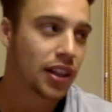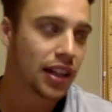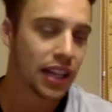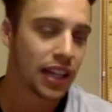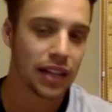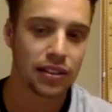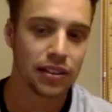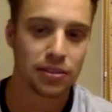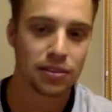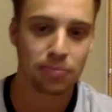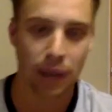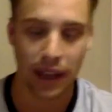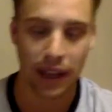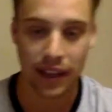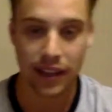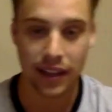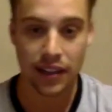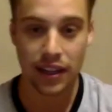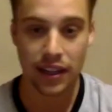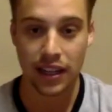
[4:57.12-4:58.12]
he's
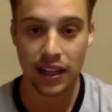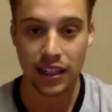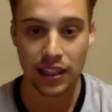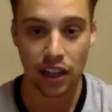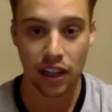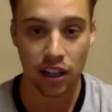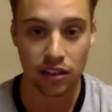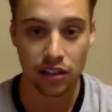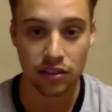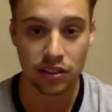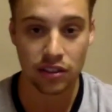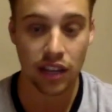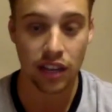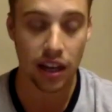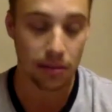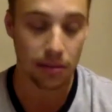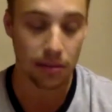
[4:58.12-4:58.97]
playing Marcora. and he can't, yeah,